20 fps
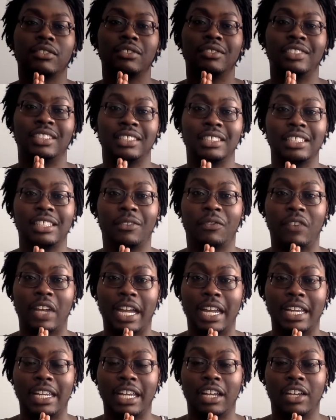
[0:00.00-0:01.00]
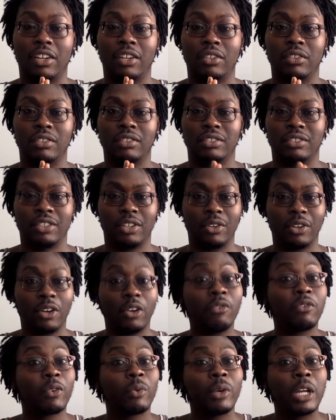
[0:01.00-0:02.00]
You just need to find out, don't
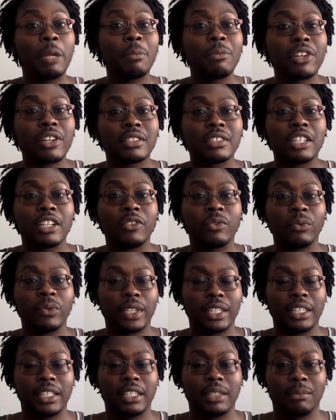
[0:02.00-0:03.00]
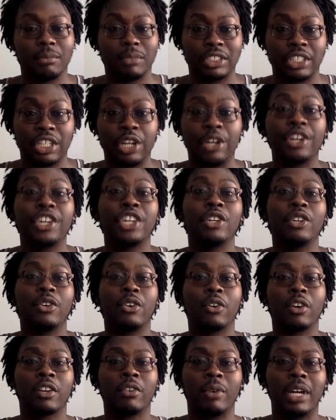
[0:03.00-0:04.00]
overwhelm yourself with material
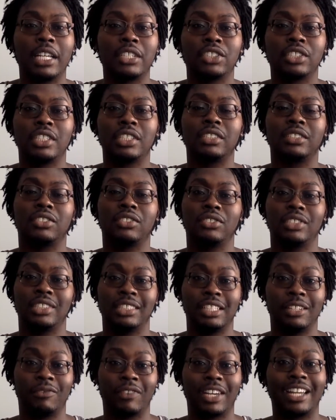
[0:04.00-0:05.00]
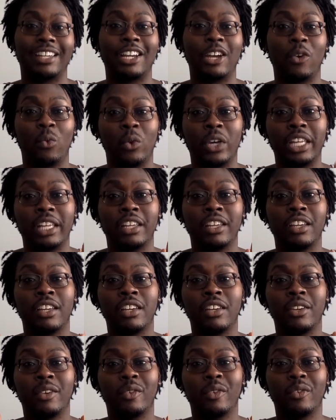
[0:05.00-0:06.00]
or questions. You just need to find out what
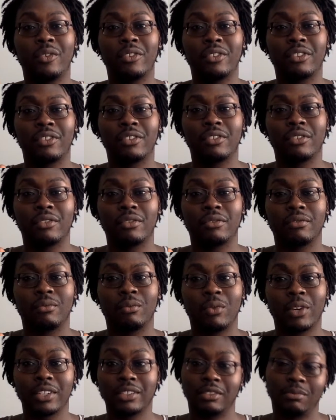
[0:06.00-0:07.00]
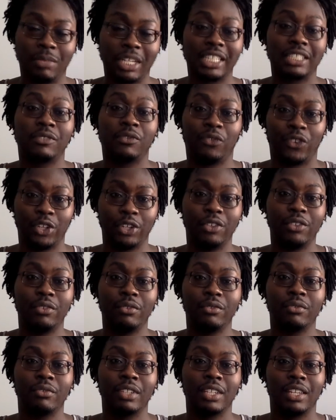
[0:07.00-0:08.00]
works best for you.
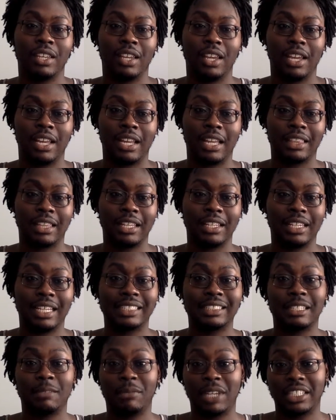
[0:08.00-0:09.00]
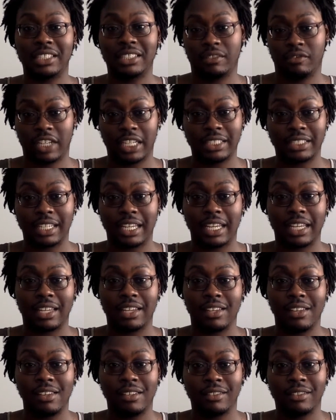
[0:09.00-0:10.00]
And I think that's the best advice I
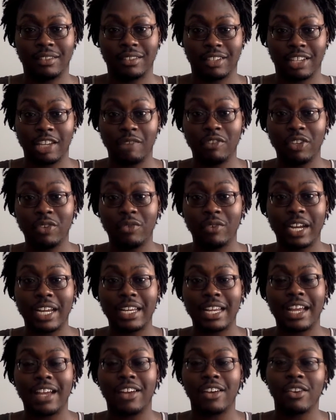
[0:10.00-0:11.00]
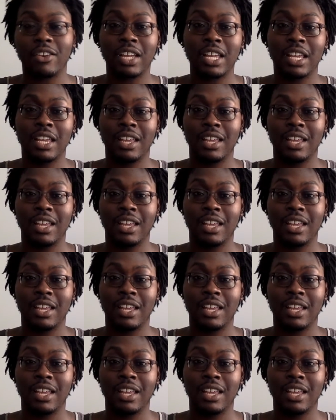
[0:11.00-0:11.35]
can give you right now.